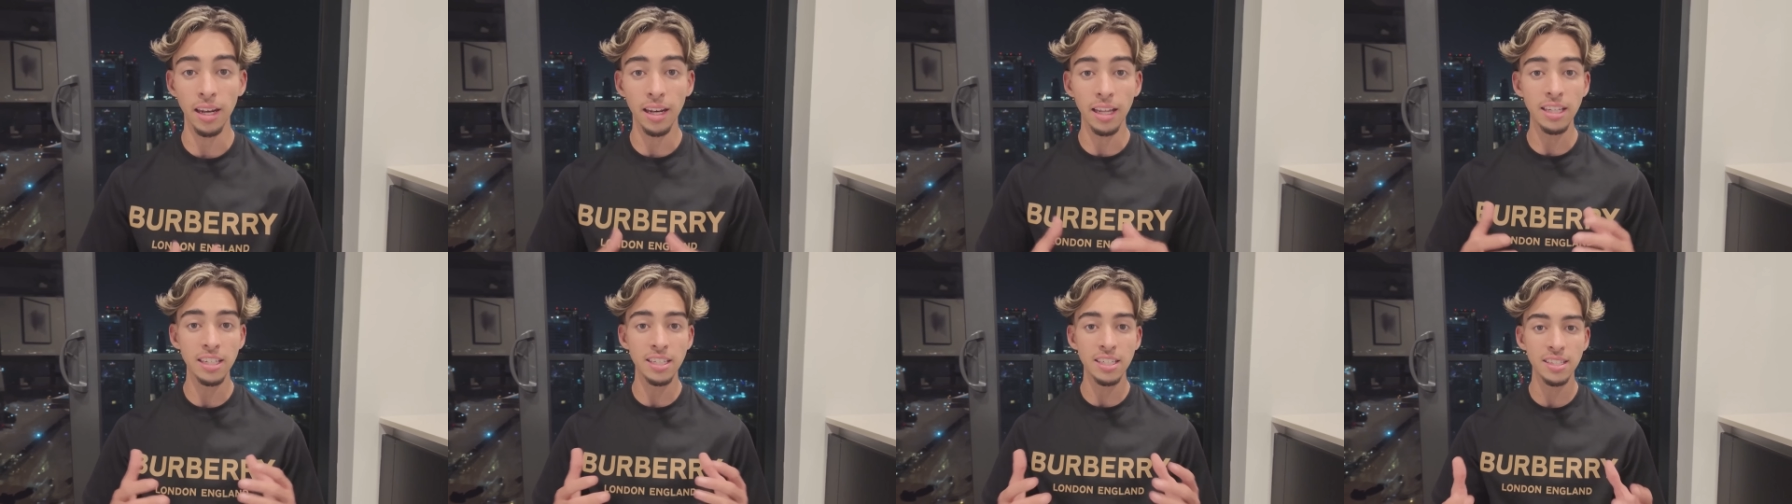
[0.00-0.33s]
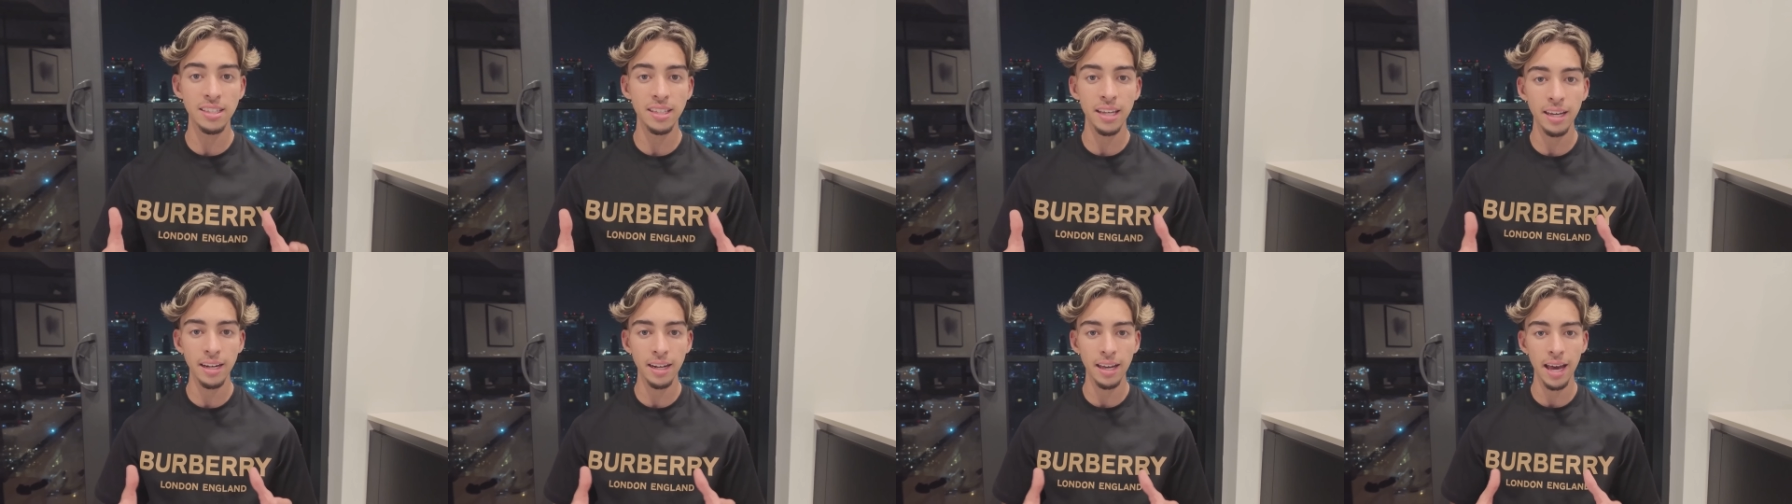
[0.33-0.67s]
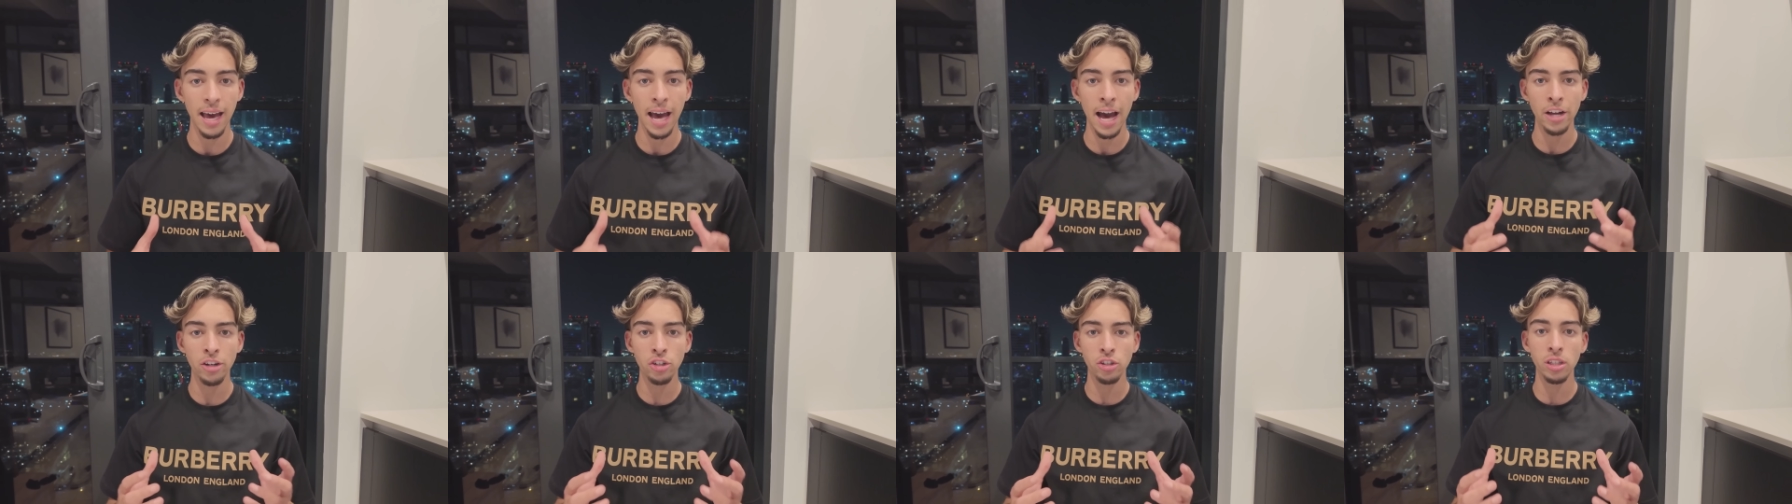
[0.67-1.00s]
and instead Instead,
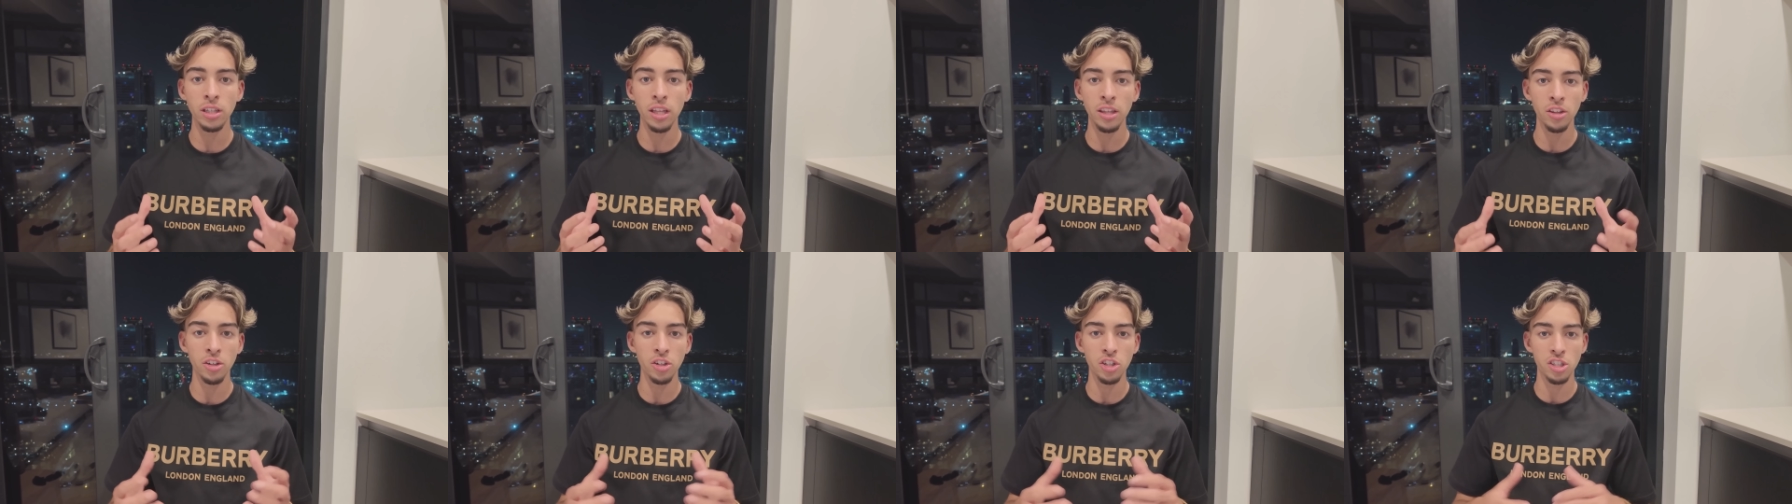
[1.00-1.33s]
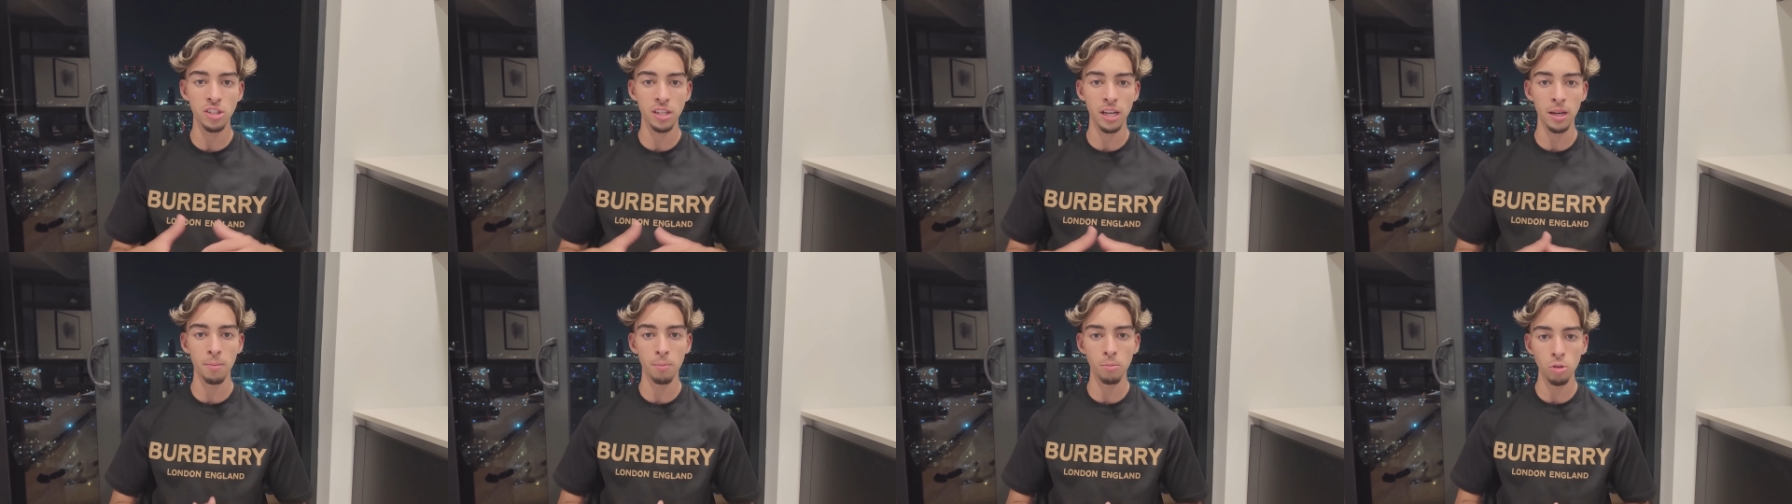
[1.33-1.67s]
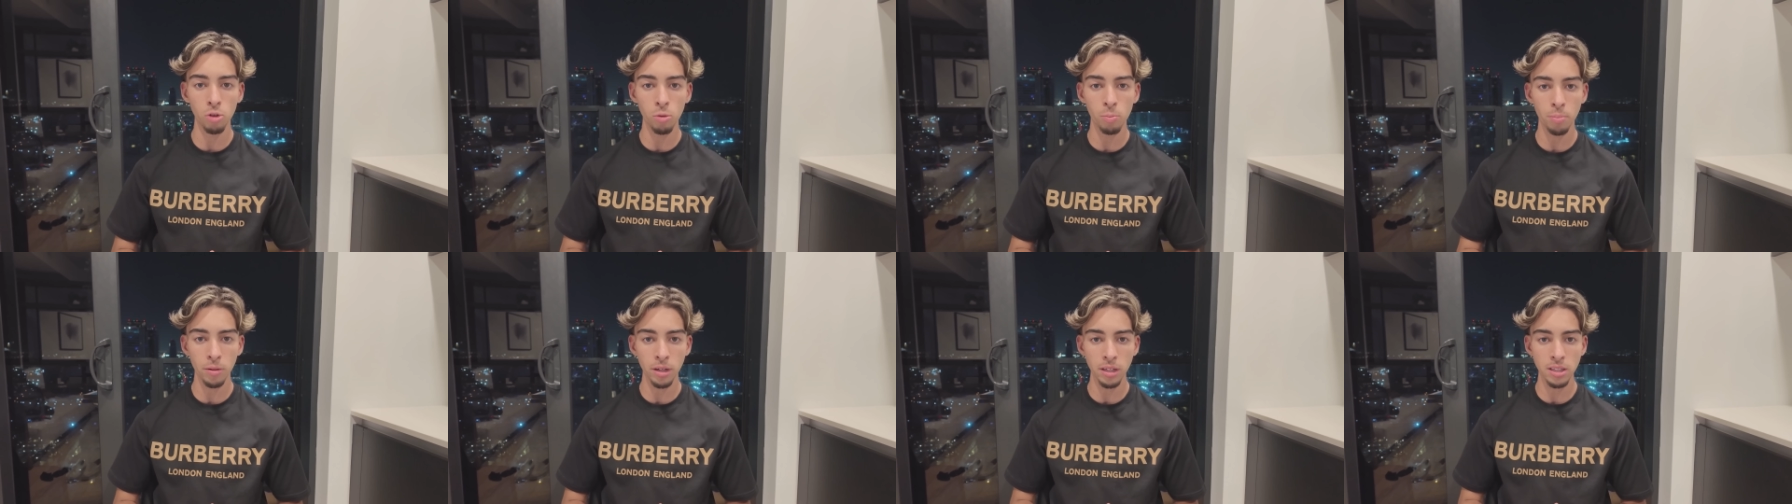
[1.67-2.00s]
actually understand
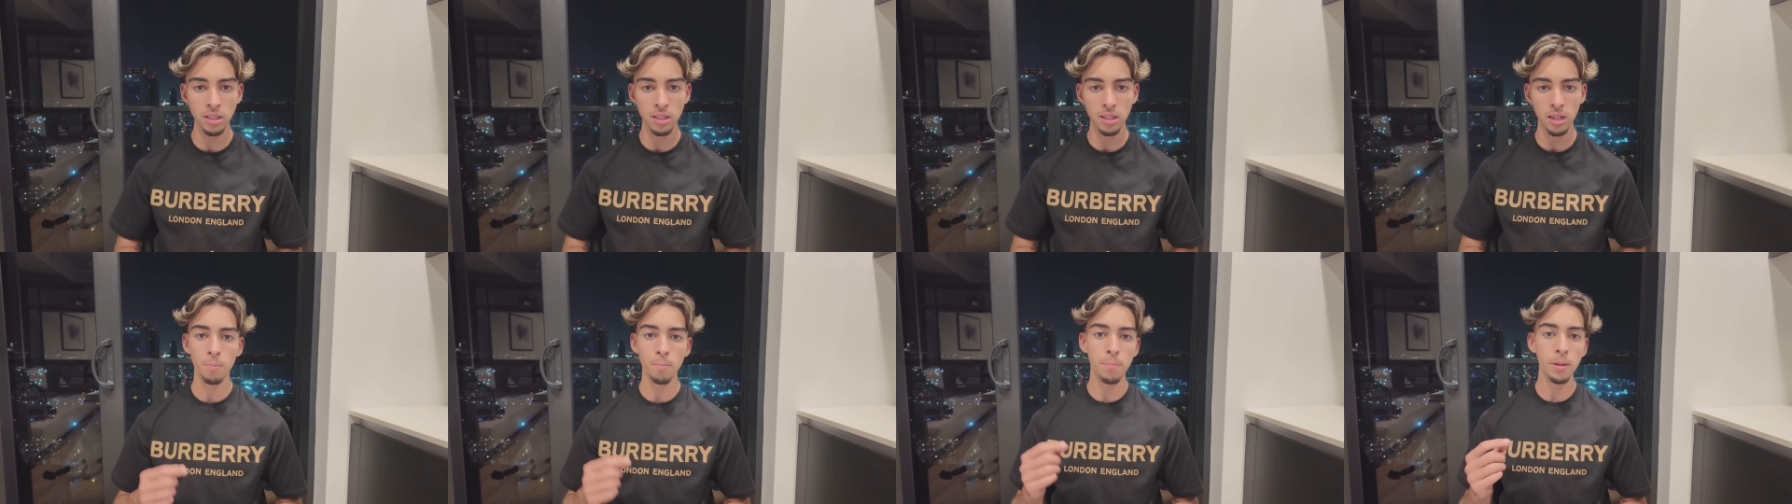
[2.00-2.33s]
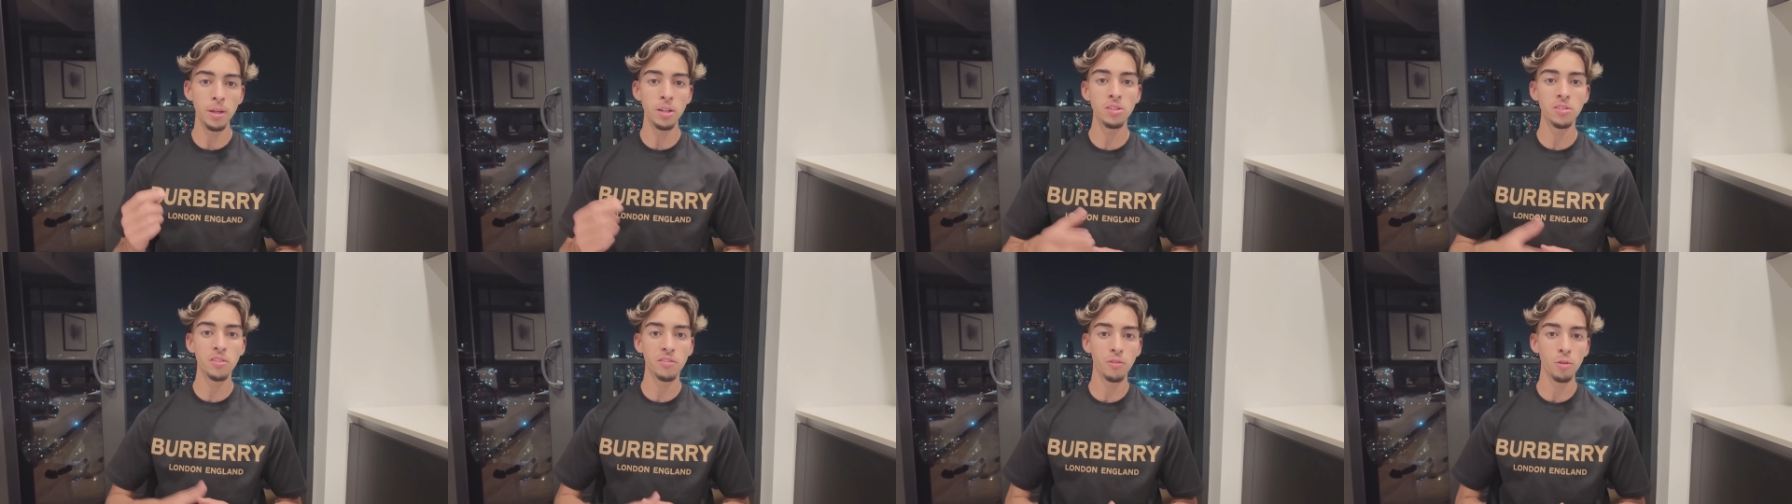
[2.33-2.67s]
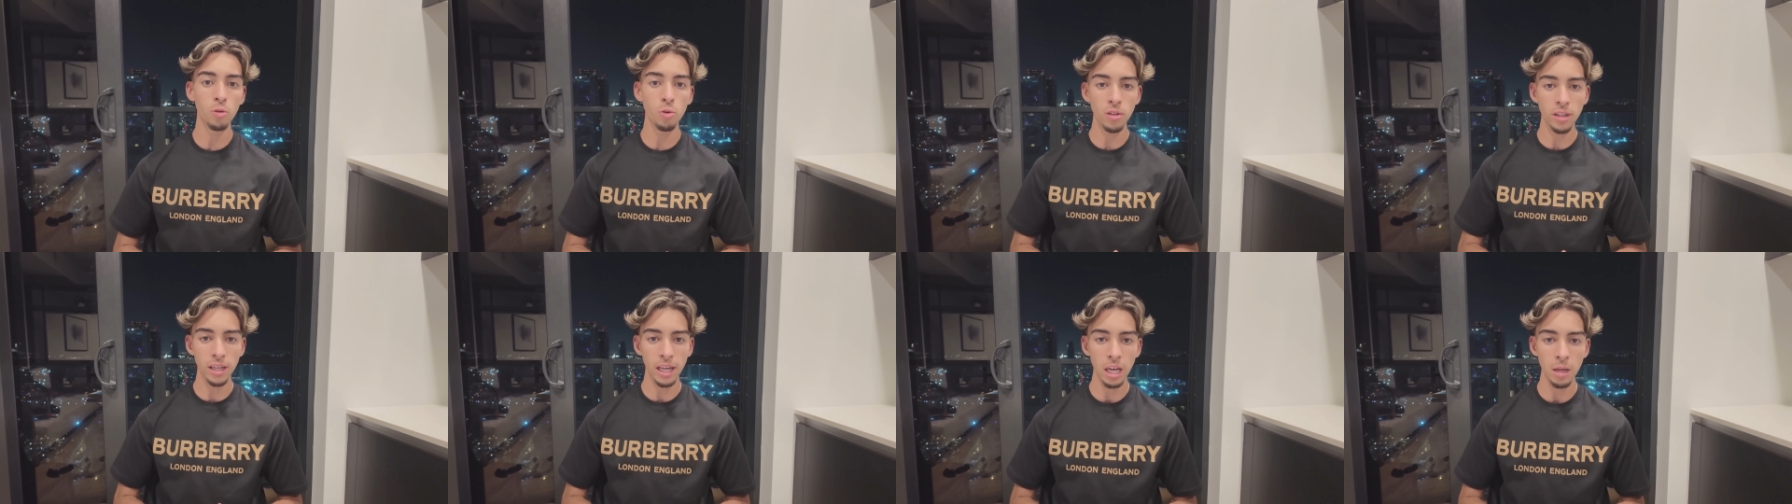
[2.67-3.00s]
blueprints, build
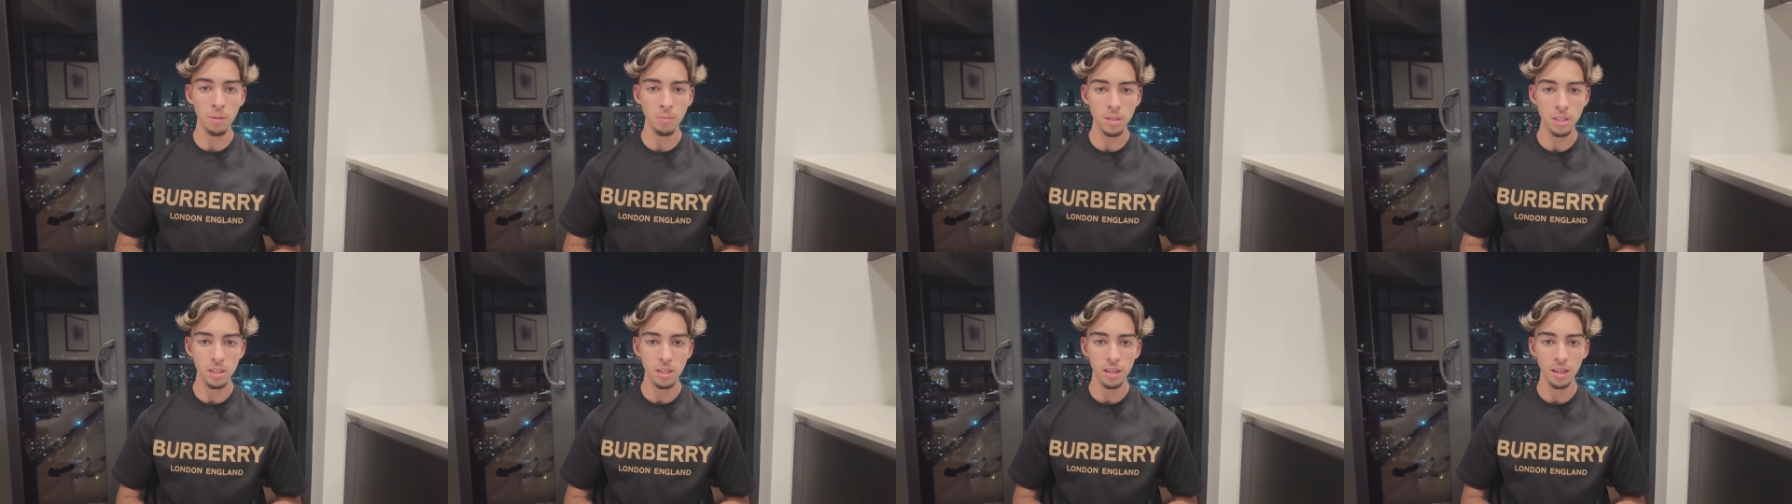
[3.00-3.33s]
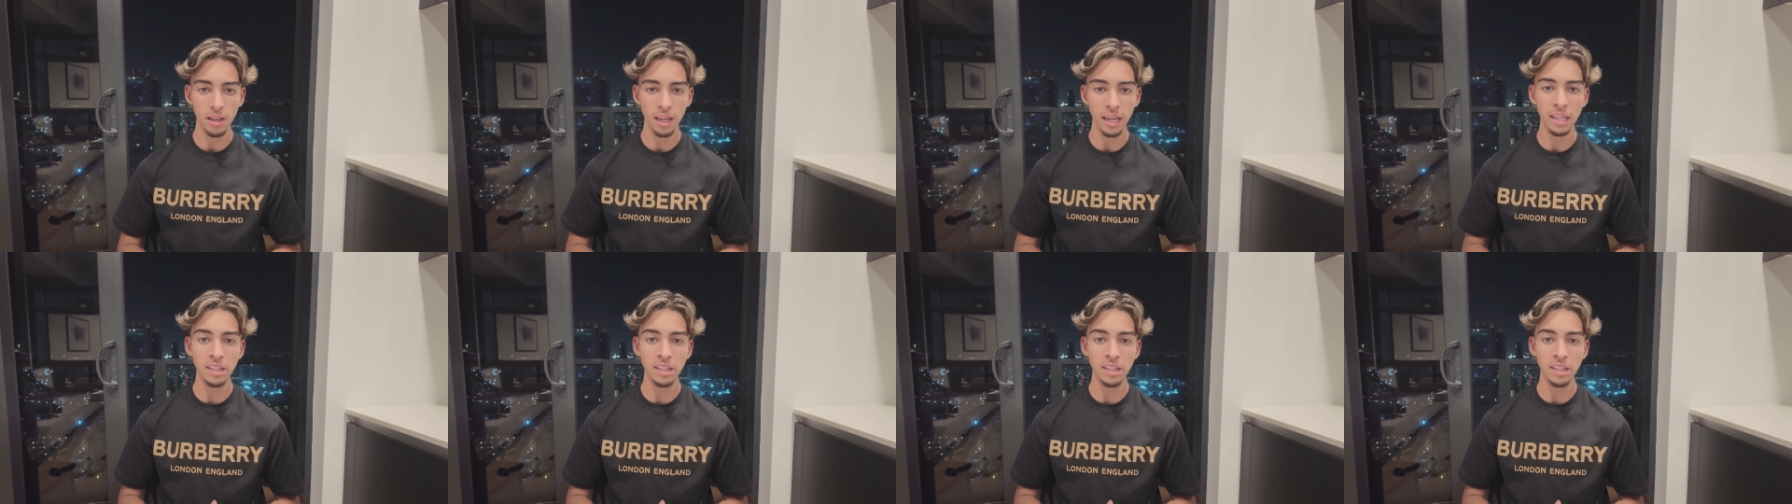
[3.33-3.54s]
full games,